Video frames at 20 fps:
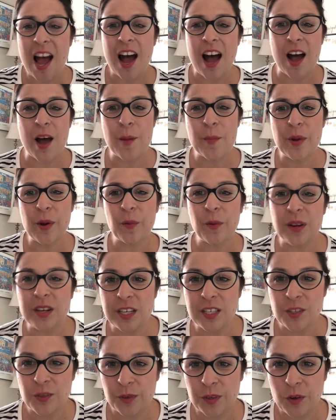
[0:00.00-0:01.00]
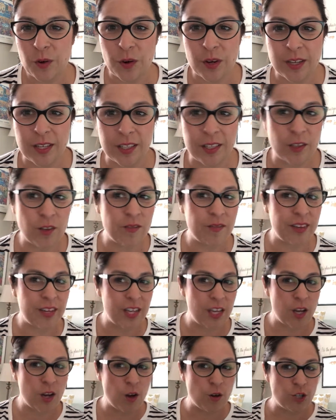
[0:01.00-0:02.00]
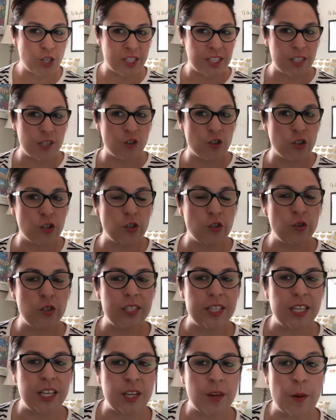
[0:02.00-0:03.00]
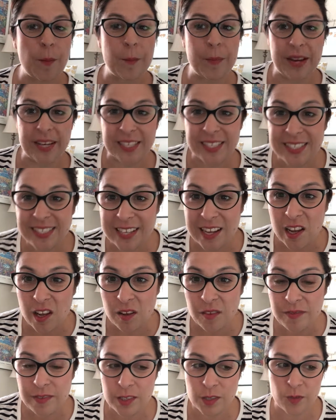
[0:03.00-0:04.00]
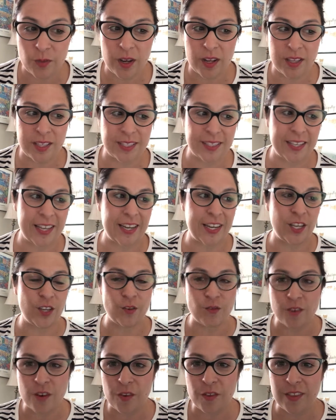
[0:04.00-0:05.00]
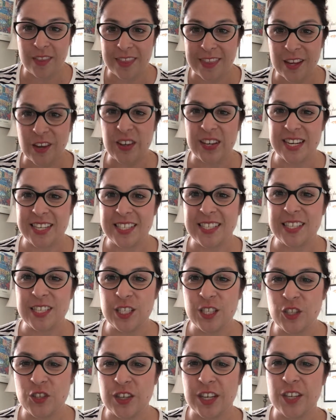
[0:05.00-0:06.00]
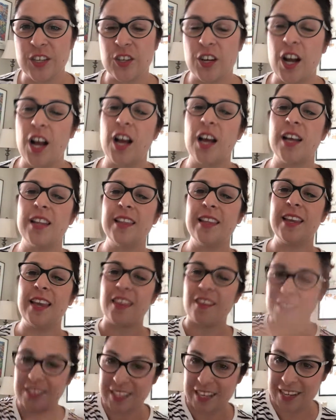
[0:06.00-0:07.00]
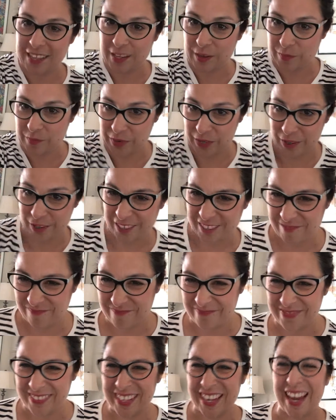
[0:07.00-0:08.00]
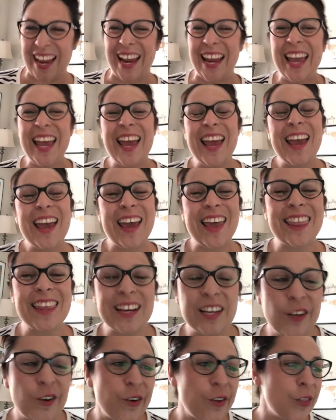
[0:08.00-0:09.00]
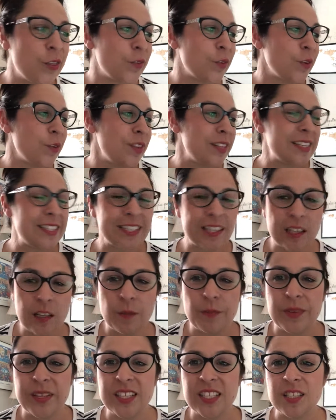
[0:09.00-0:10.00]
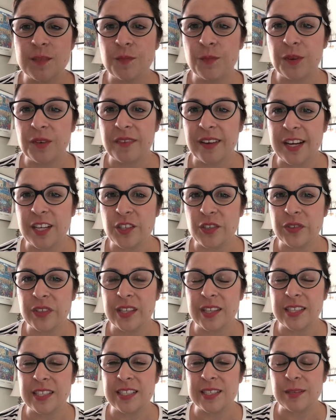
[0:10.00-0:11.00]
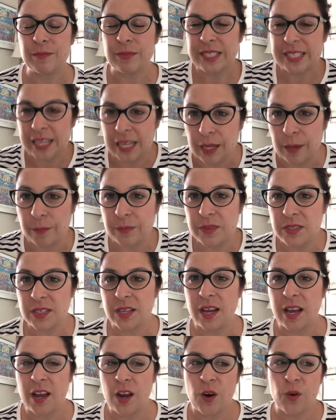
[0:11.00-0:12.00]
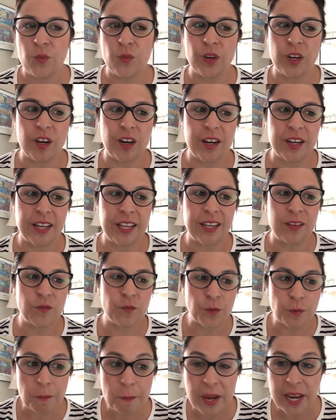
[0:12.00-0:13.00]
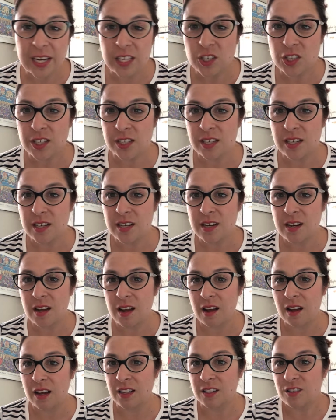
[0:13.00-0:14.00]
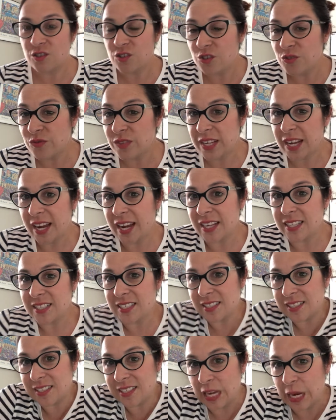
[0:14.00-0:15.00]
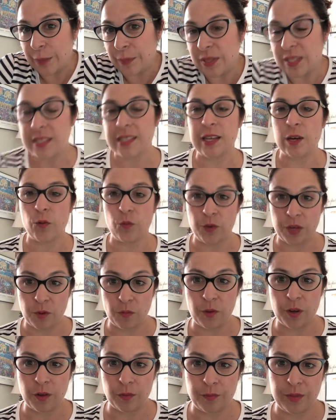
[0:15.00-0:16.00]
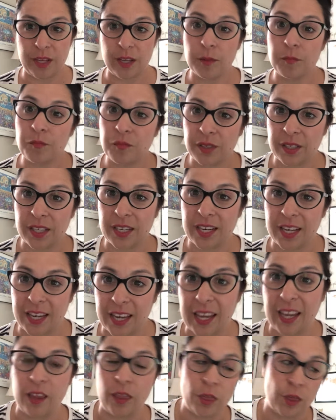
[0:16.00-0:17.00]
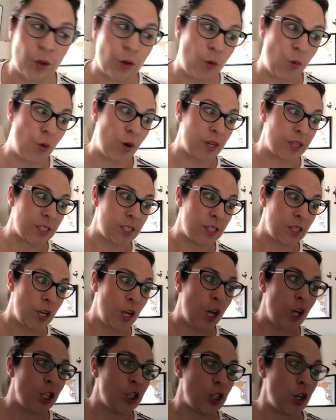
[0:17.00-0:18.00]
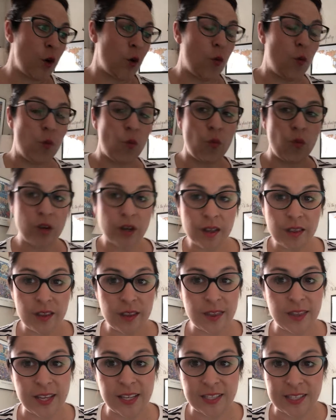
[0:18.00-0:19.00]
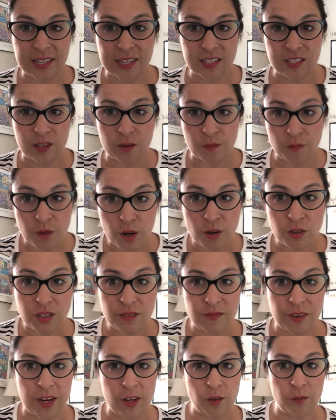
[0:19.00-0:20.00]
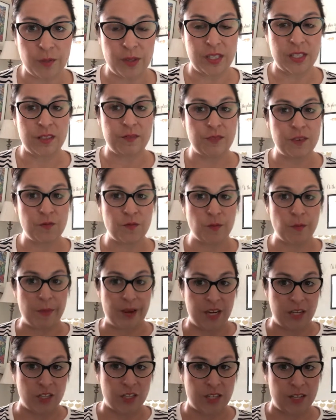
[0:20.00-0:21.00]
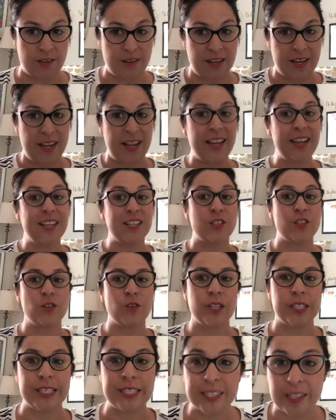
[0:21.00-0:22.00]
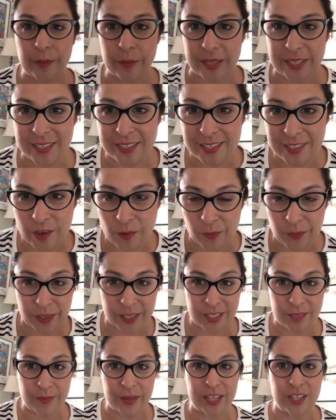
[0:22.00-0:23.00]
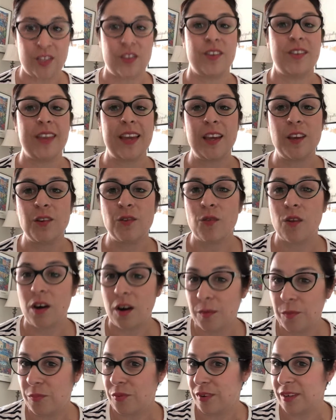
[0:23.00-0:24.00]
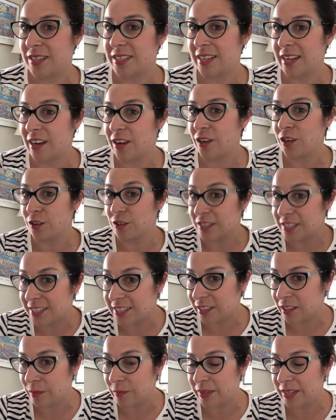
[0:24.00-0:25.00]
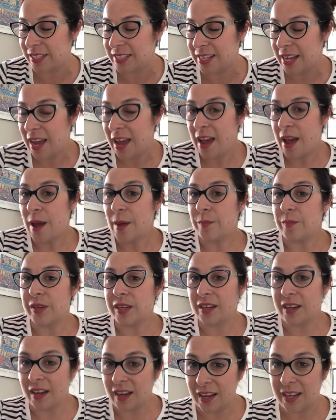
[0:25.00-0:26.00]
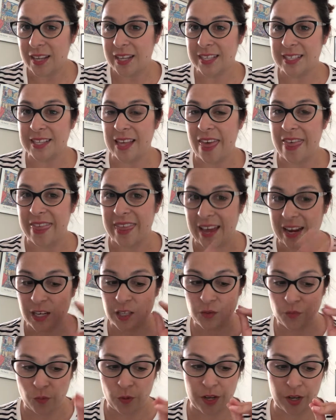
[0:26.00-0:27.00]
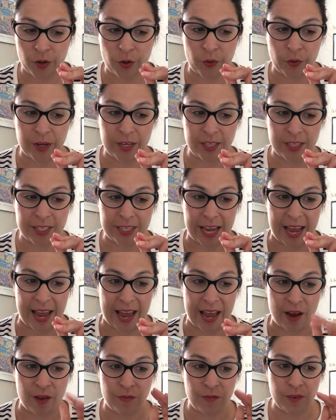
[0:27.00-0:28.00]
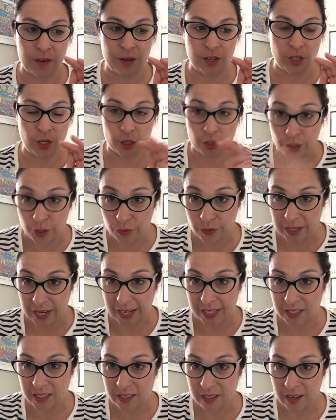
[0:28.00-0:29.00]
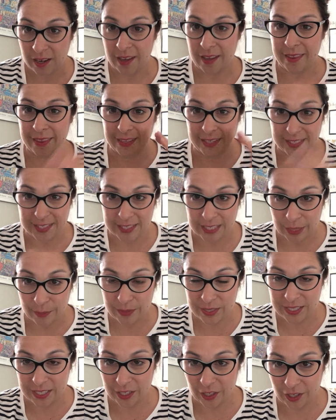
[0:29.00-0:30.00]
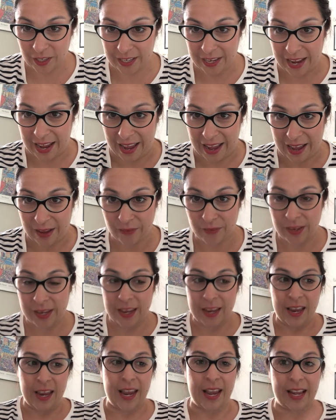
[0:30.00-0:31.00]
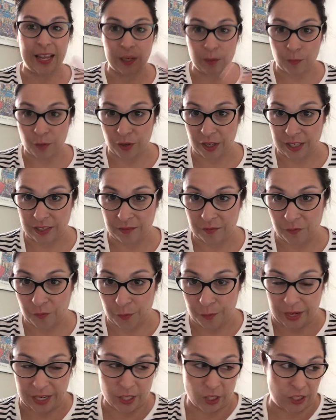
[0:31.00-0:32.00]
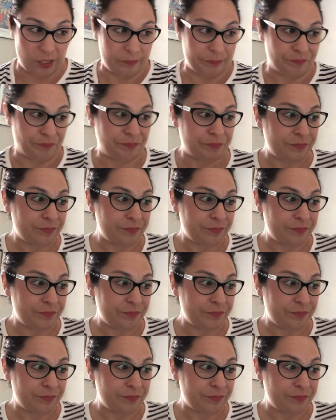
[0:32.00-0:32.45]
I wanted to record a little video just introducing myself, as well as letting you know that there is an instructor on the other side of the computer, okay? And then go through the syllabus, provide you with some tips regarding information, due dates, assignments that we will be completing in the course. So one of the things that is the most vital piece of information is your syllabus. So please make sure that you are printing out your syllabus, because that is where you're going to have your due dates, the assignments that you're going to have, and important information.